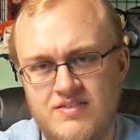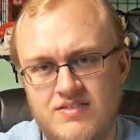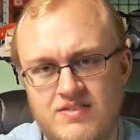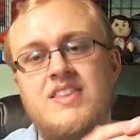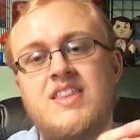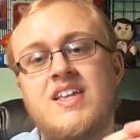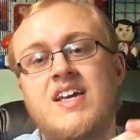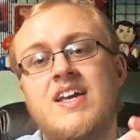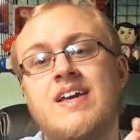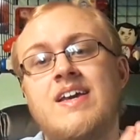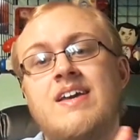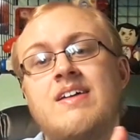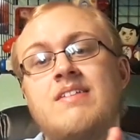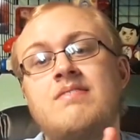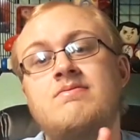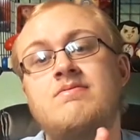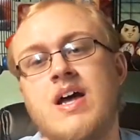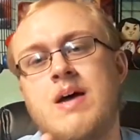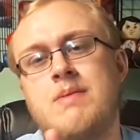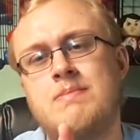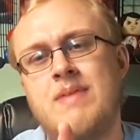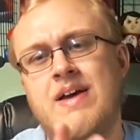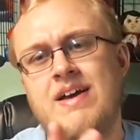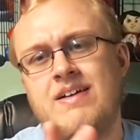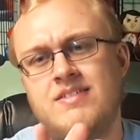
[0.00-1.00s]
the
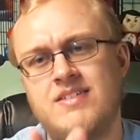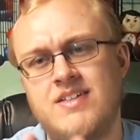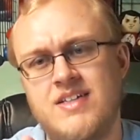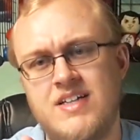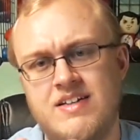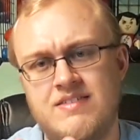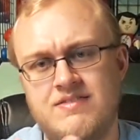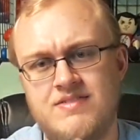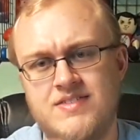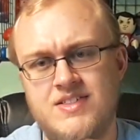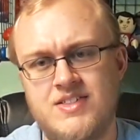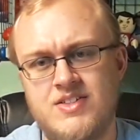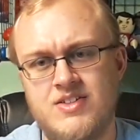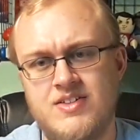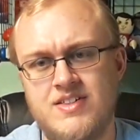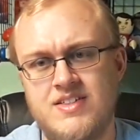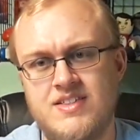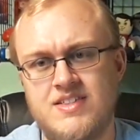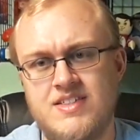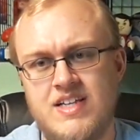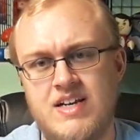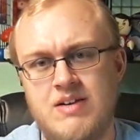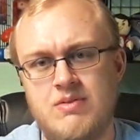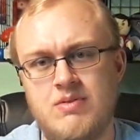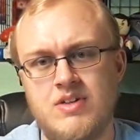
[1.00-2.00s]
amount of
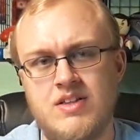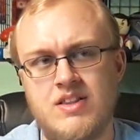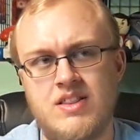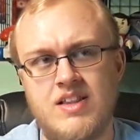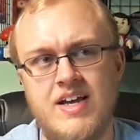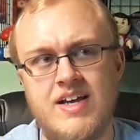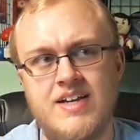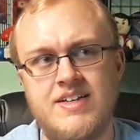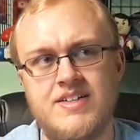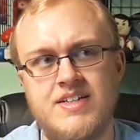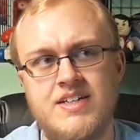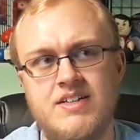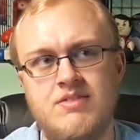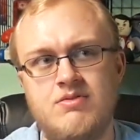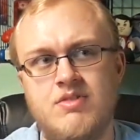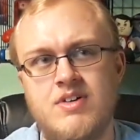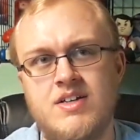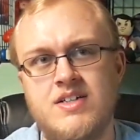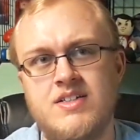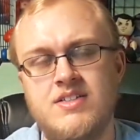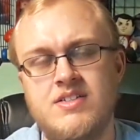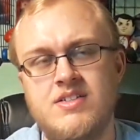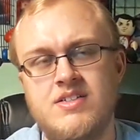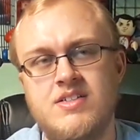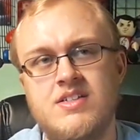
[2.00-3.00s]
students they would let in
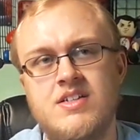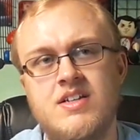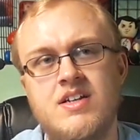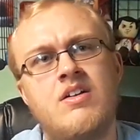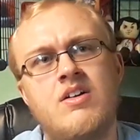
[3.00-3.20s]
was